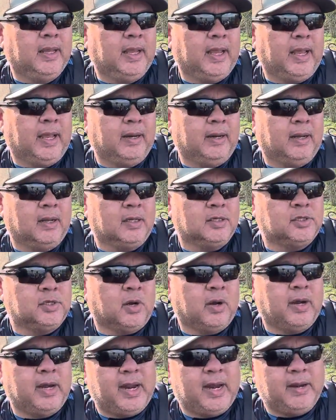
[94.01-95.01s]
and
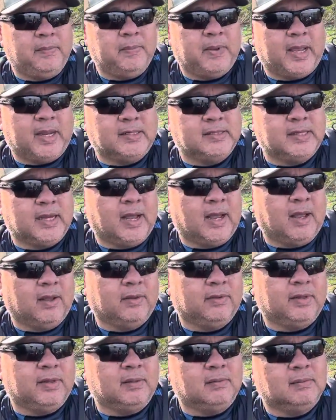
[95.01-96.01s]
started heading back
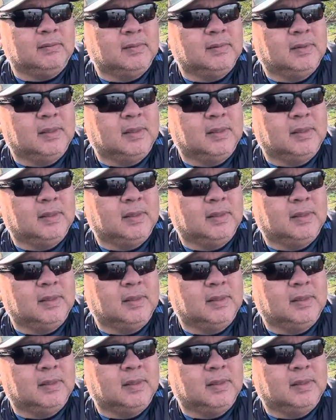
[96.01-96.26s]
south, and